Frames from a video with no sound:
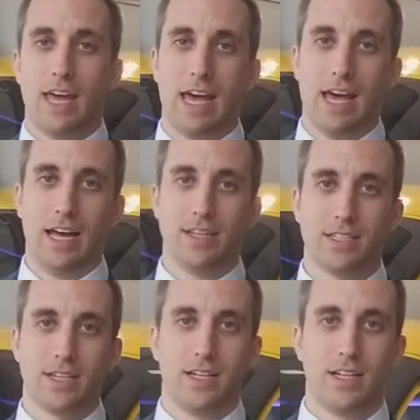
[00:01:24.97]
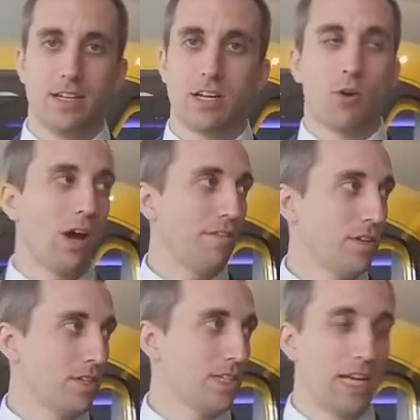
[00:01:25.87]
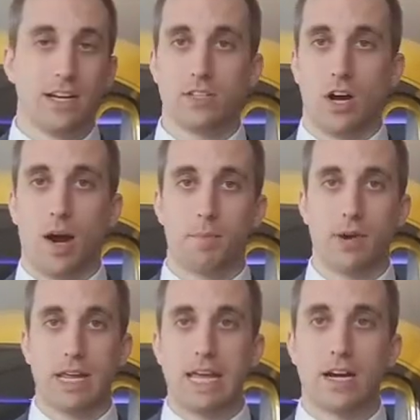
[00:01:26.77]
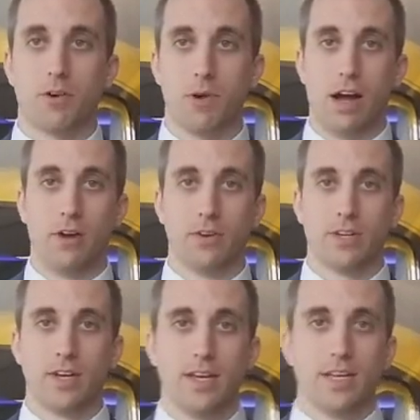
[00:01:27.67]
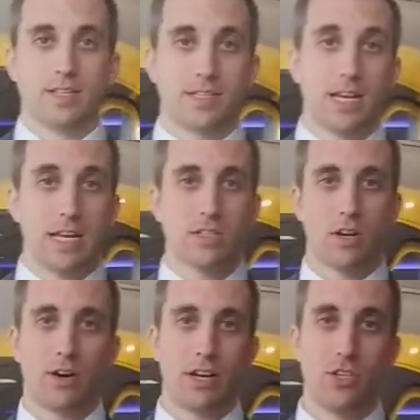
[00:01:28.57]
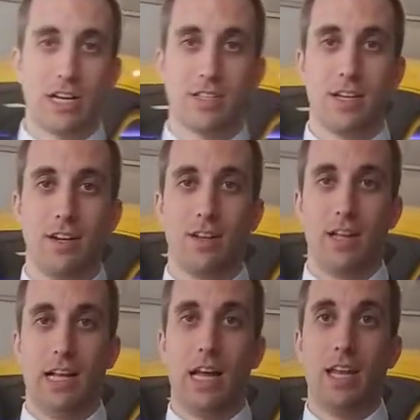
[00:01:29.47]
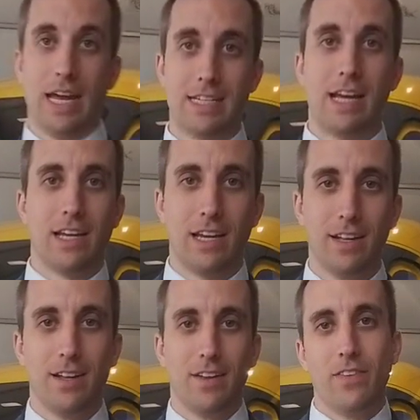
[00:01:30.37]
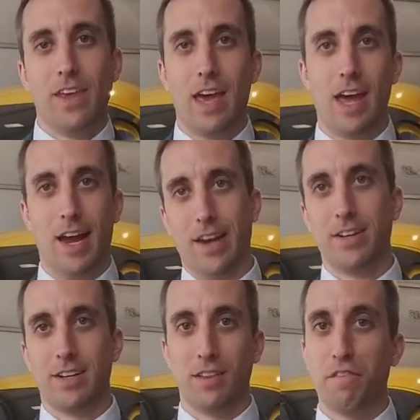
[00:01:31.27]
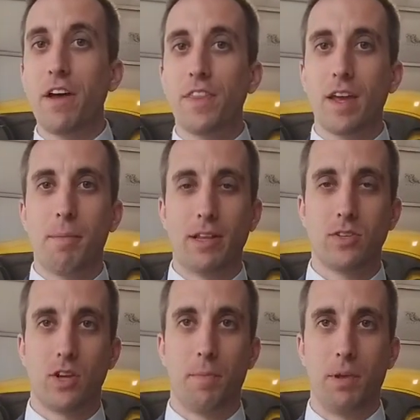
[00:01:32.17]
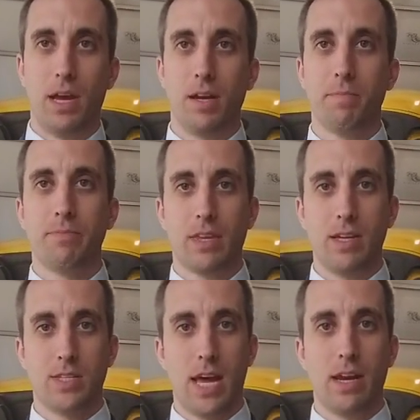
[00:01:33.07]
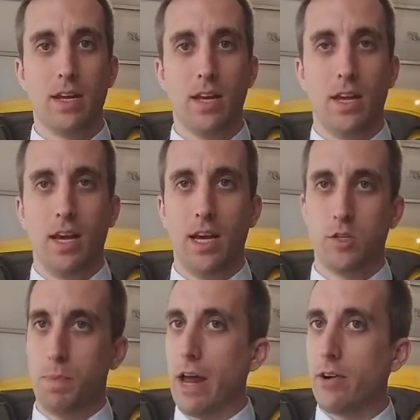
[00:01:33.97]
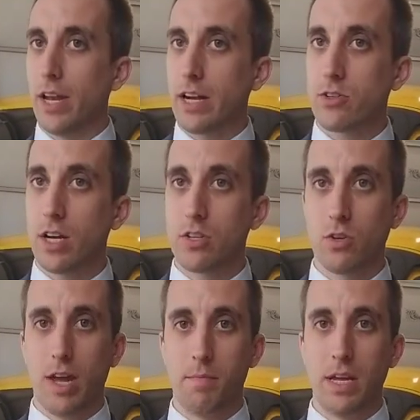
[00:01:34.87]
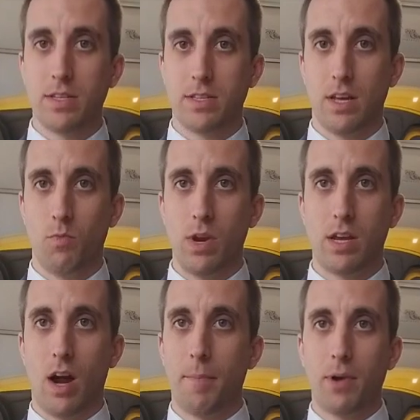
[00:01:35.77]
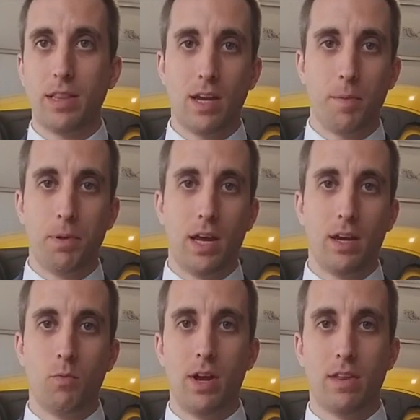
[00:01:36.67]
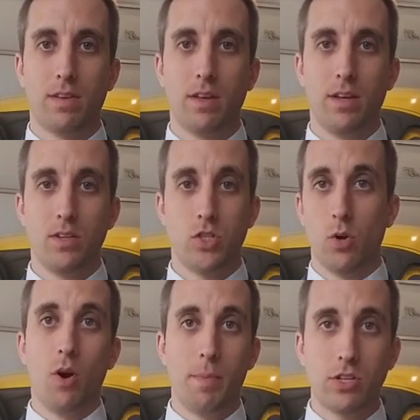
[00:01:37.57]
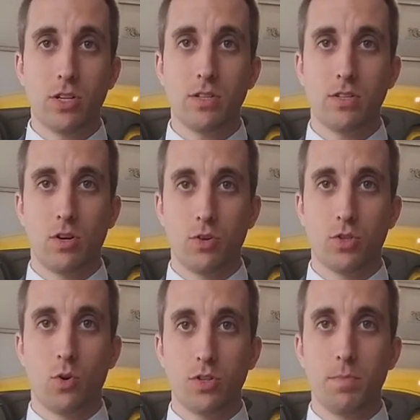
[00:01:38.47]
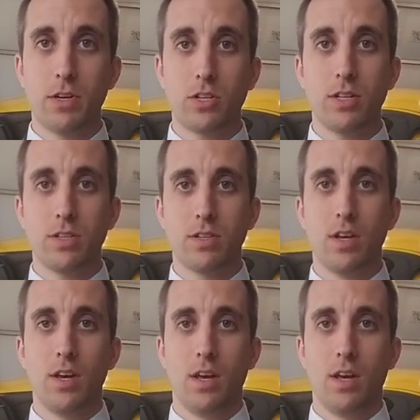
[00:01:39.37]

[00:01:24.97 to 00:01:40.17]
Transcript: And this aircraft is intended to operate in and around cities that are congested, a lot like Delhi. And the fun thing about this airplane is that it's battery electric, so that means that we can operate the airplane with zero emissions, zero source emissions.